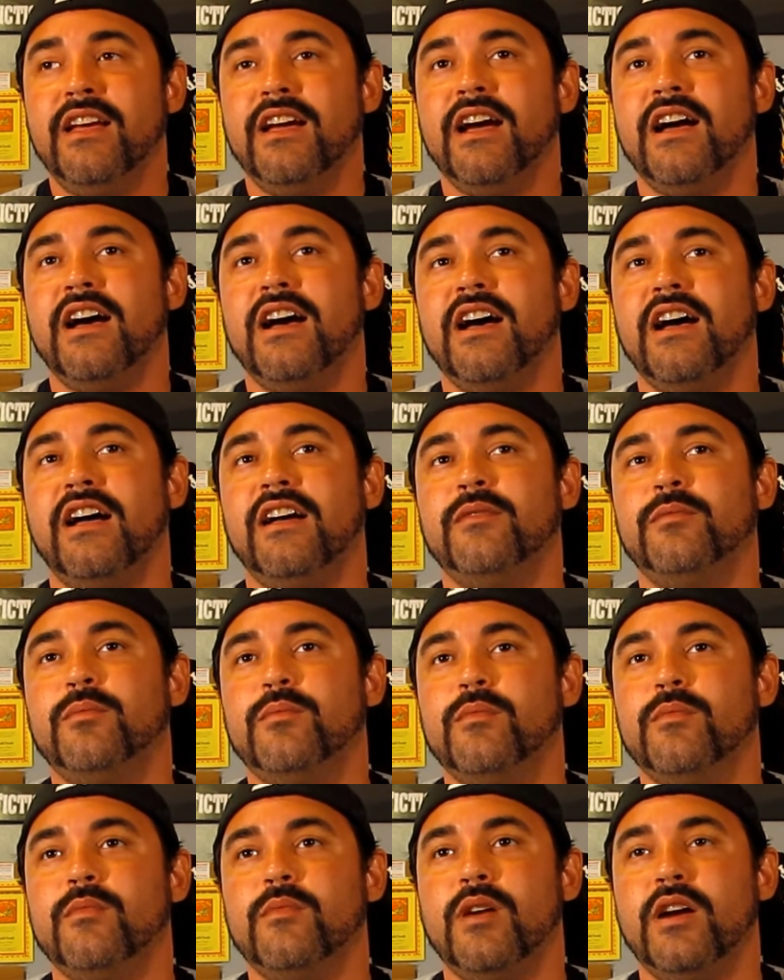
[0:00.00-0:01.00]

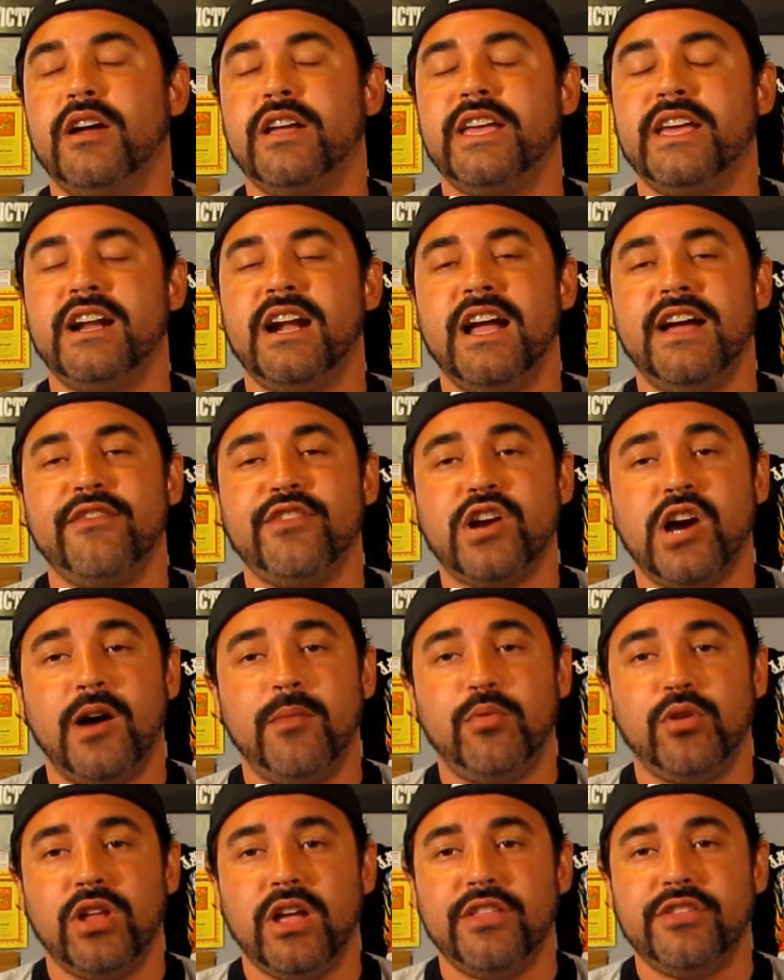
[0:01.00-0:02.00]
Again, I have a
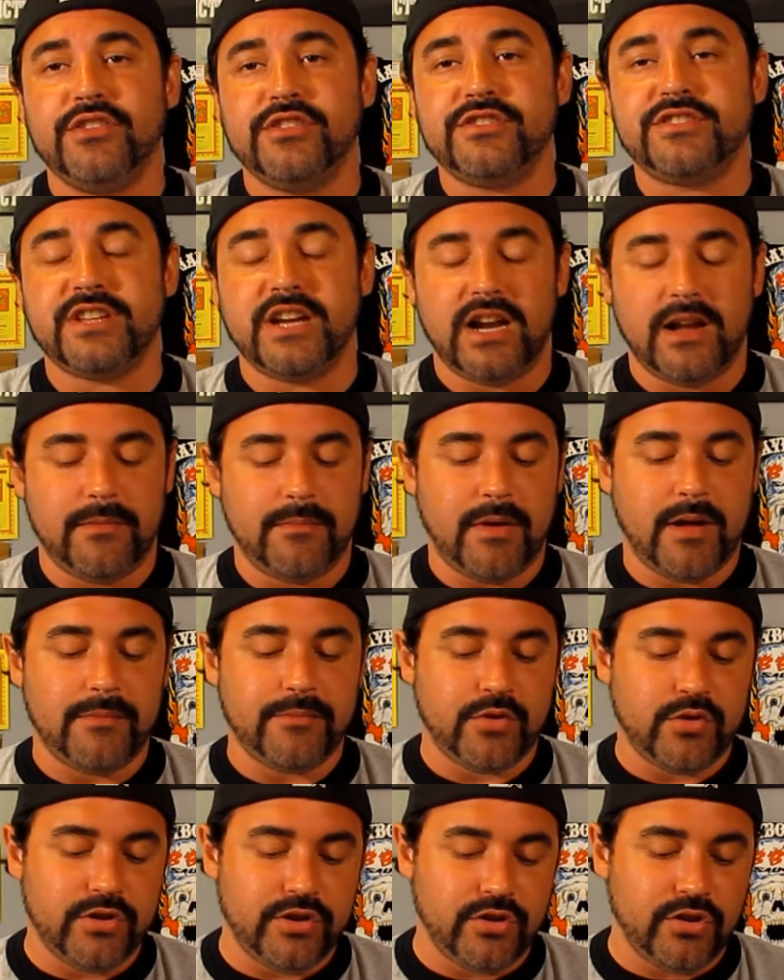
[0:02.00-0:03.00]
couple others that
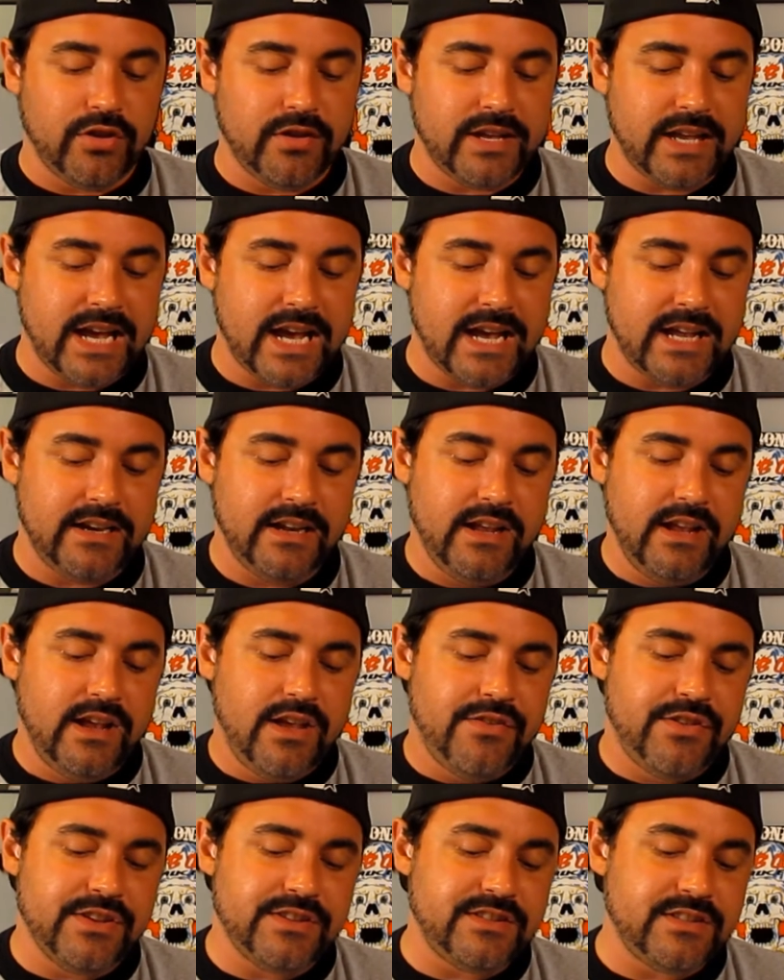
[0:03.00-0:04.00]
I'm going to look at.
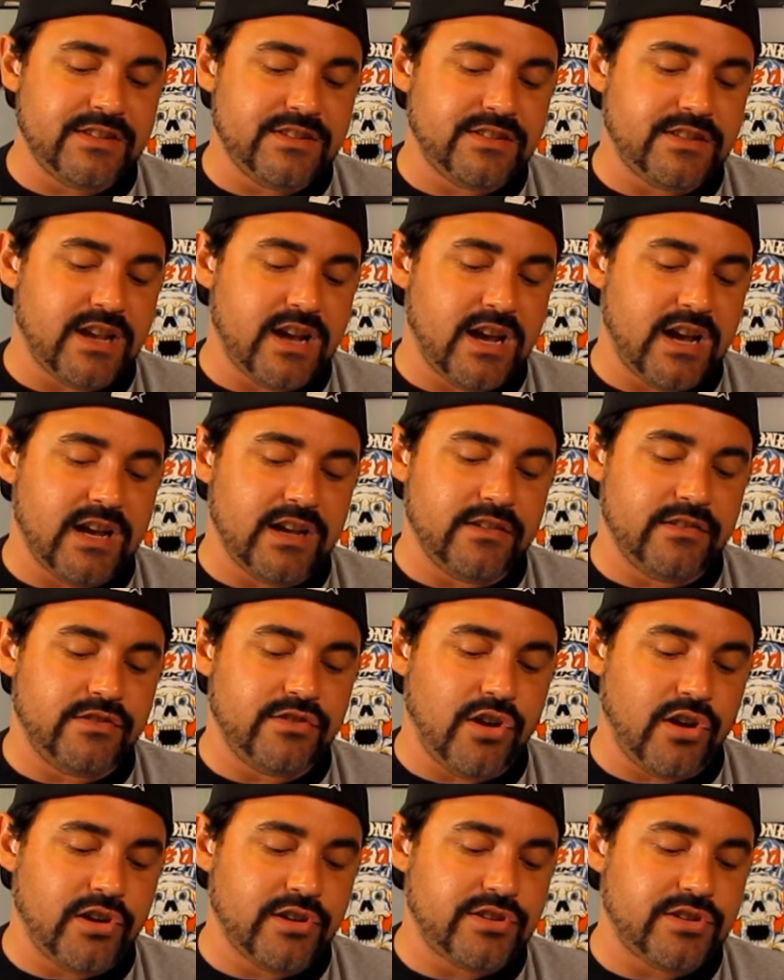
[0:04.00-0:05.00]
This is
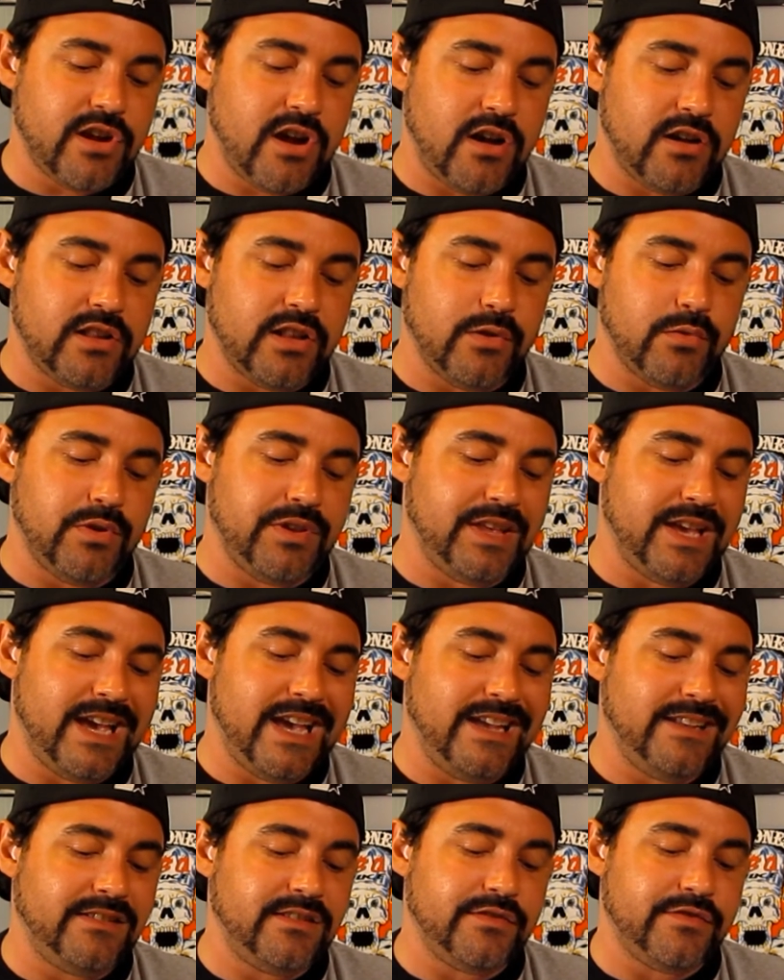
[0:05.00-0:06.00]
dark chocolate with a
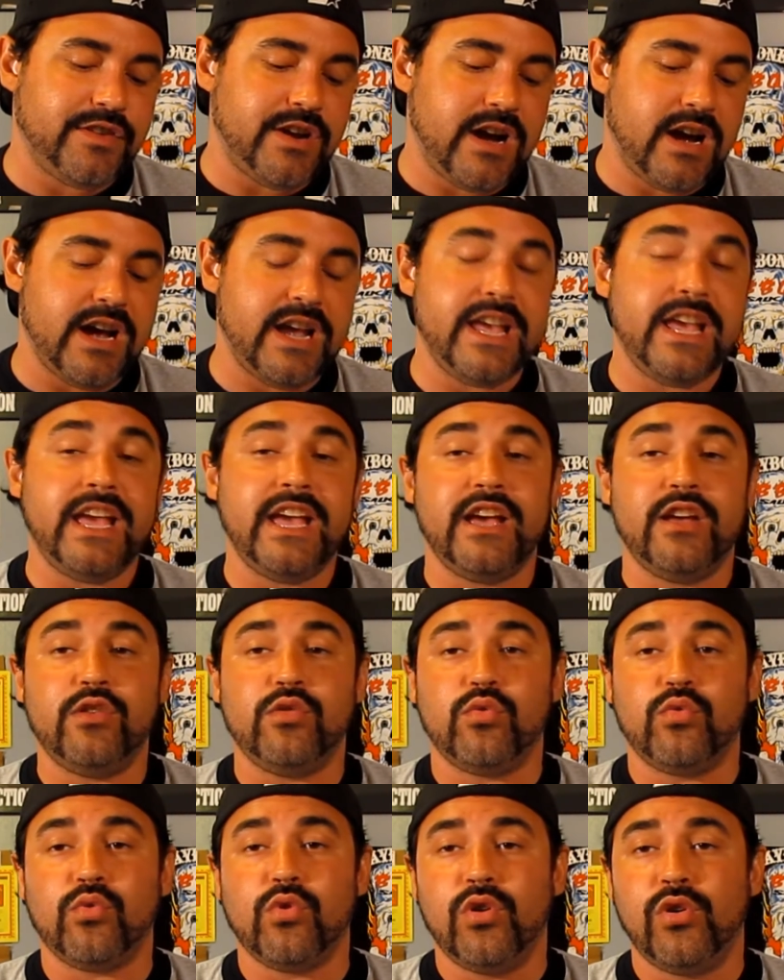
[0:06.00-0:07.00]
hint of
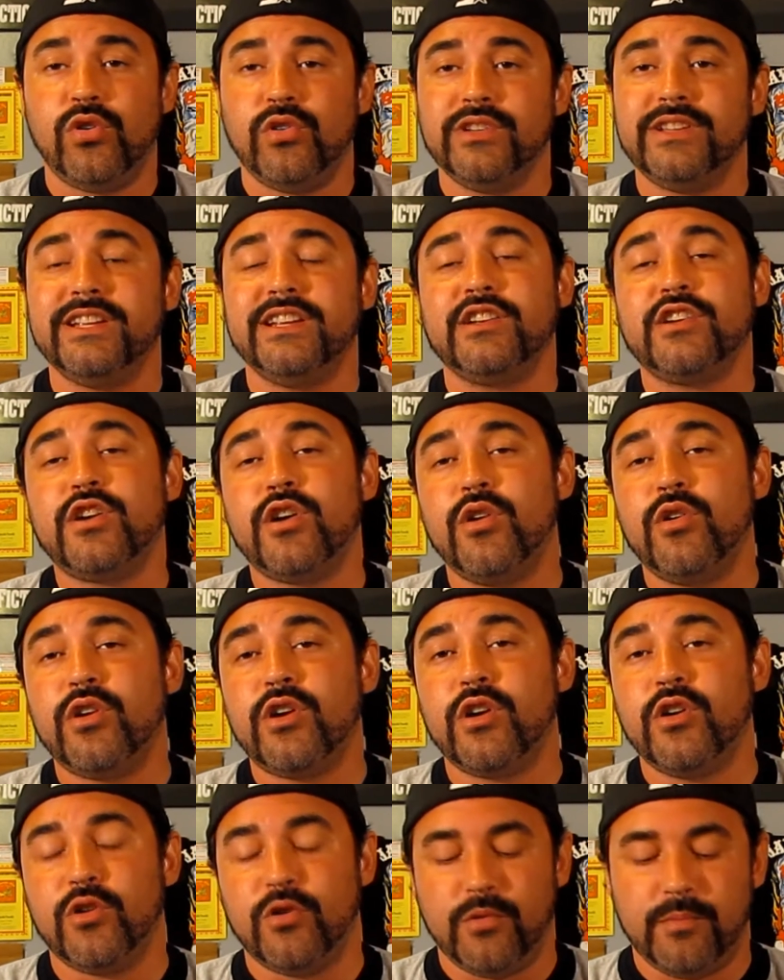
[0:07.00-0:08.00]
cayenne rolled in
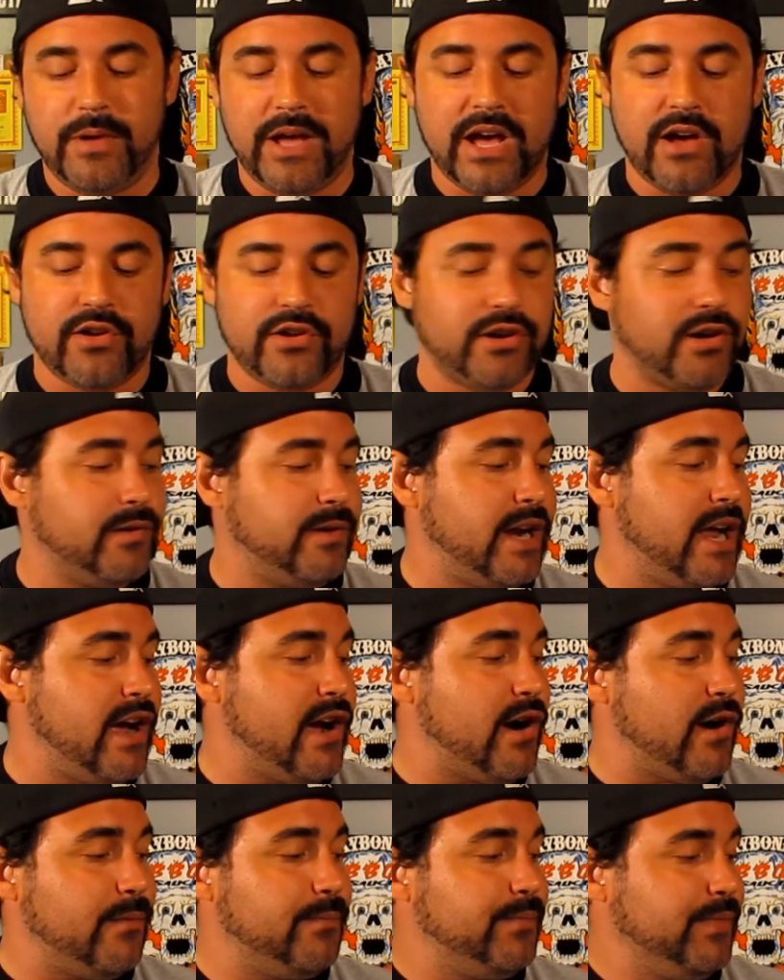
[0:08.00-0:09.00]
cocoa powder.
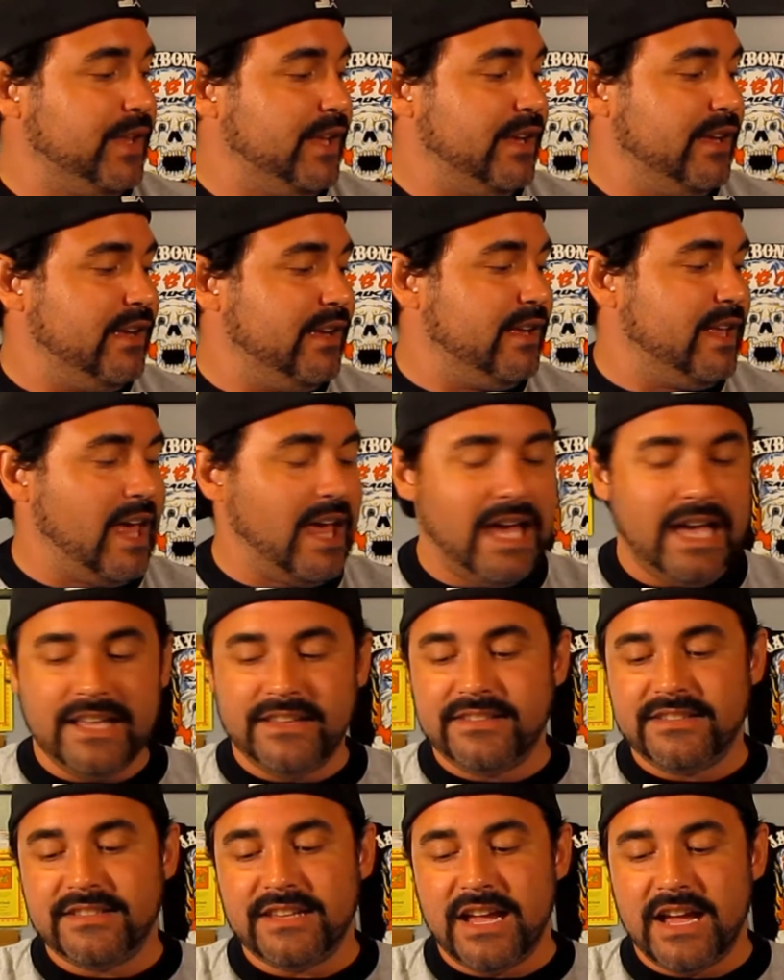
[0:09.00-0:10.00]
Now,
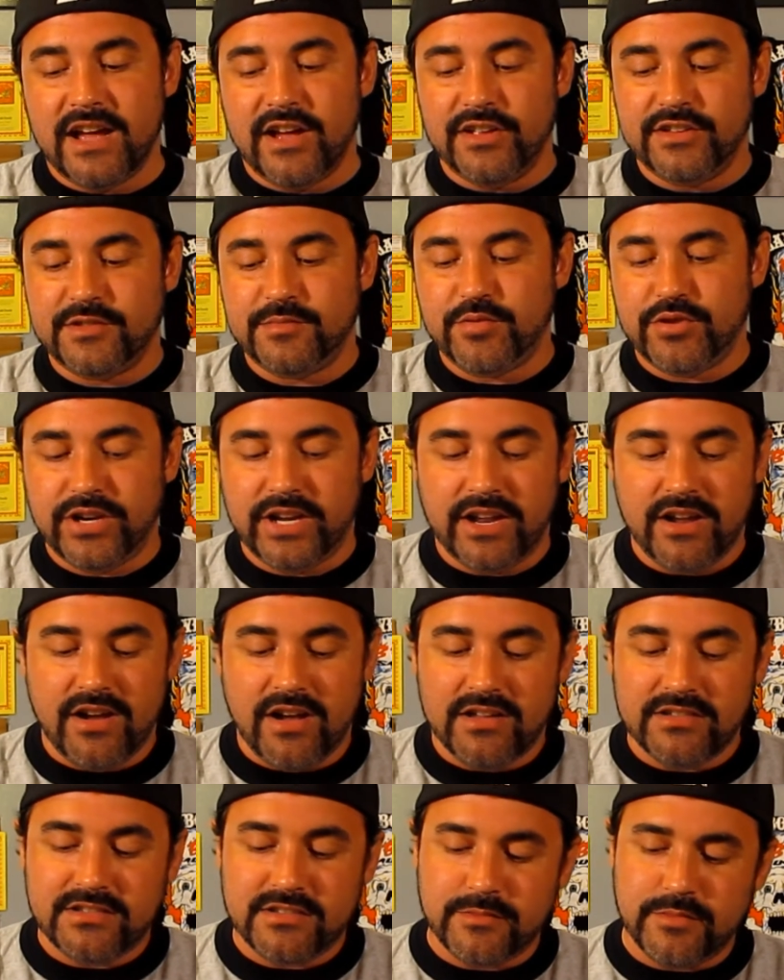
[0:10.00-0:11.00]
that sounds pretty
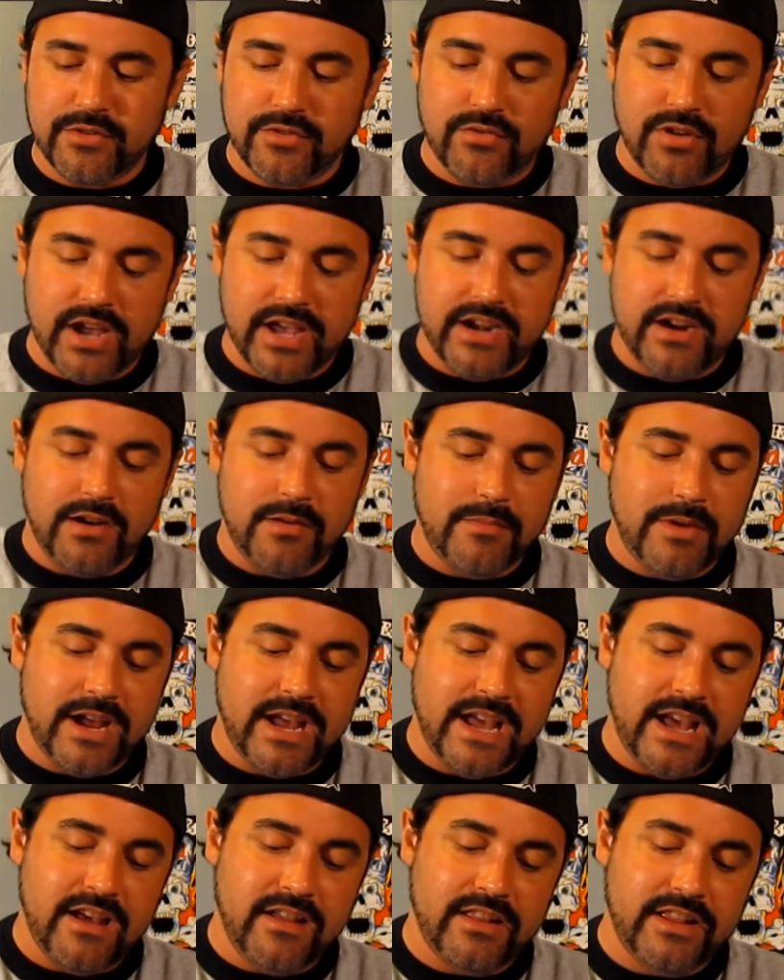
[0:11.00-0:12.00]
awesome and right up
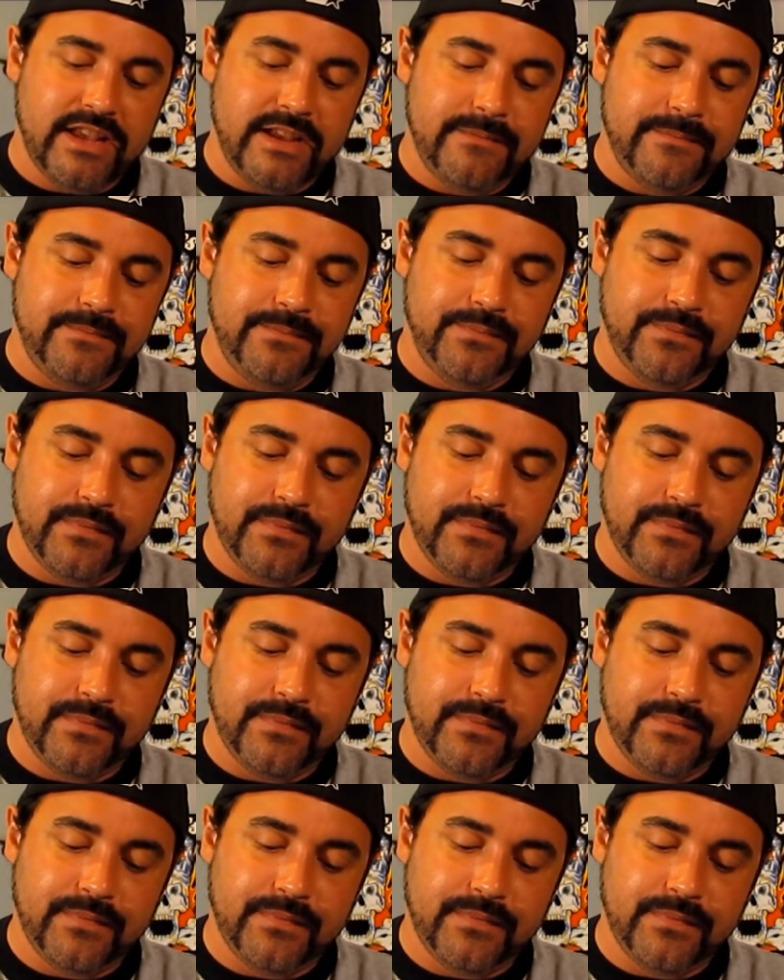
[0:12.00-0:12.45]
my alley.